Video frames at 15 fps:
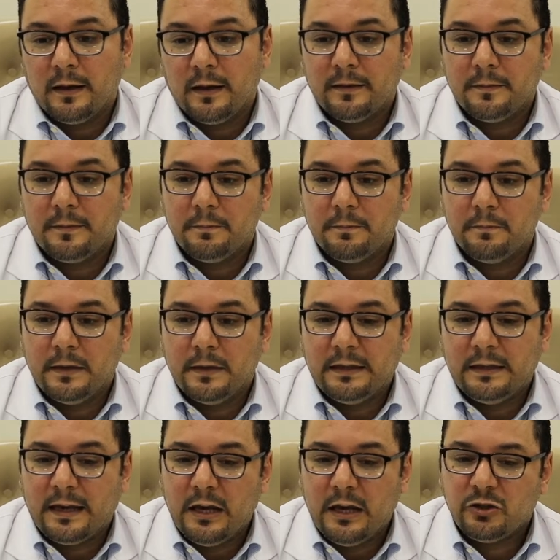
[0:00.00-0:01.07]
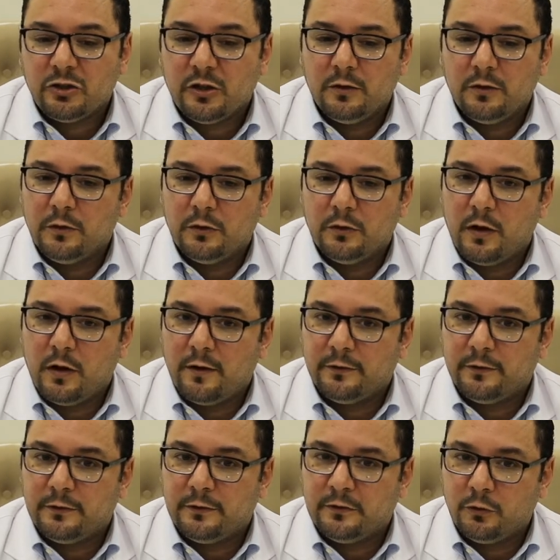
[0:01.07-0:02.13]
Medication, we do have
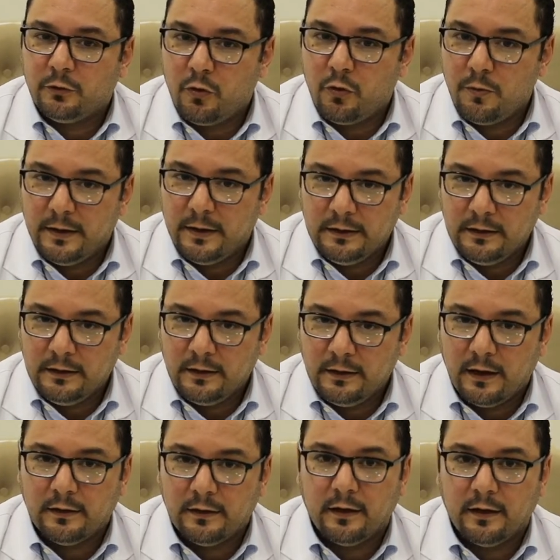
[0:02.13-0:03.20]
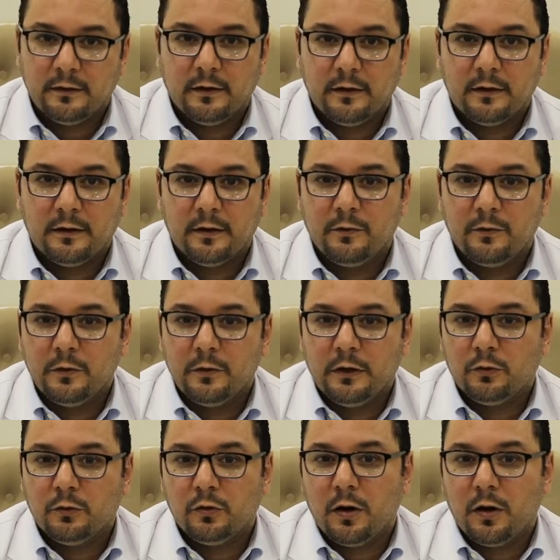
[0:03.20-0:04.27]
so many, and I think if we need
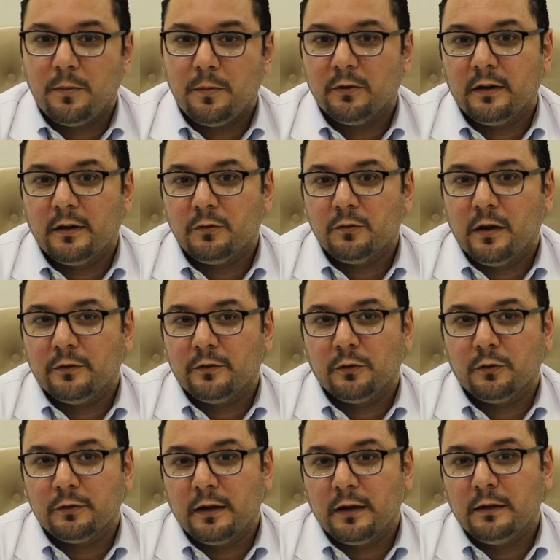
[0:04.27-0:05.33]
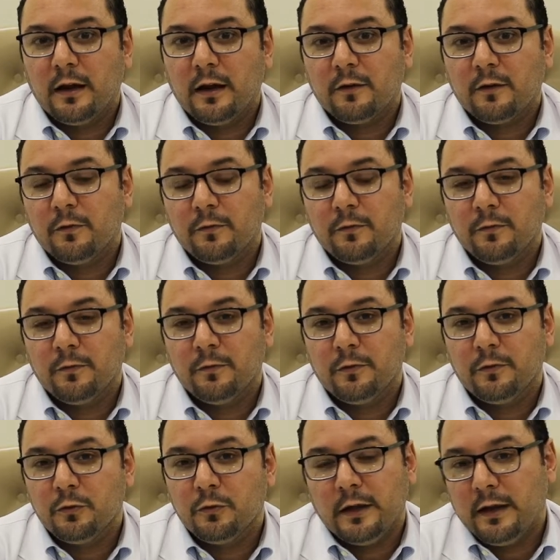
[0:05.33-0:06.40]
to talk about that, we have to stay like
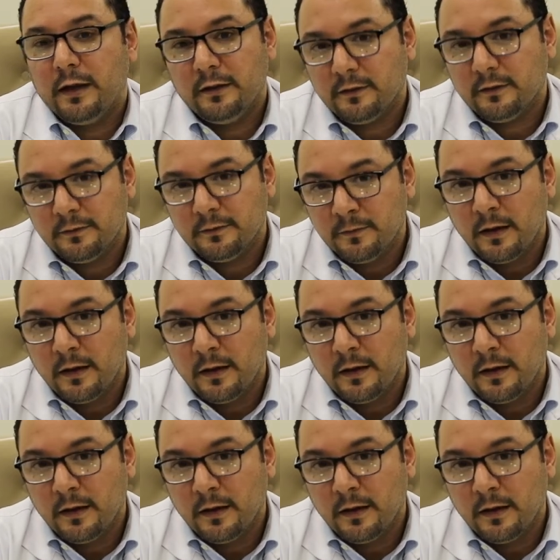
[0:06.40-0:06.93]
few days.